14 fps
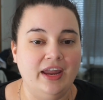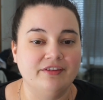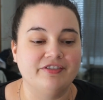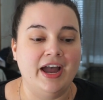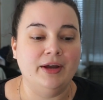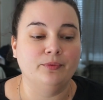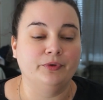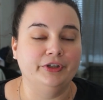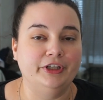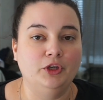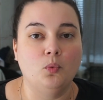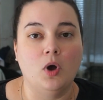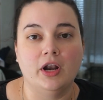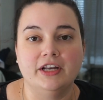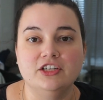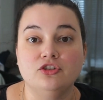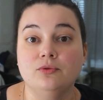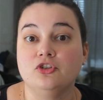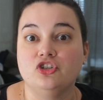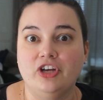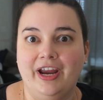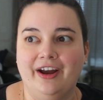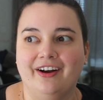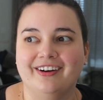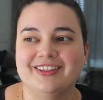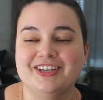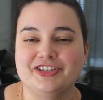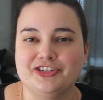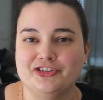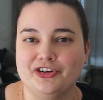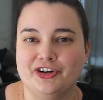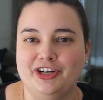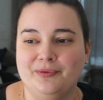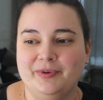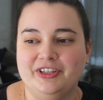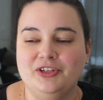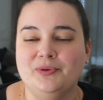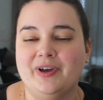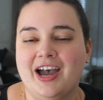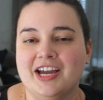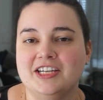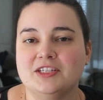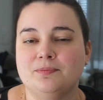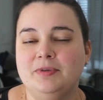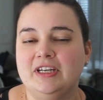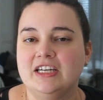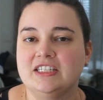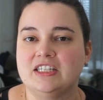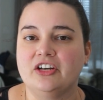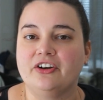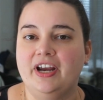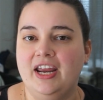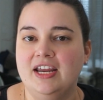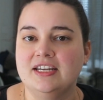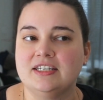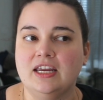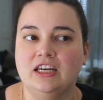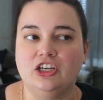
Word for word: if I really wanted to share this journey with you guys because there is a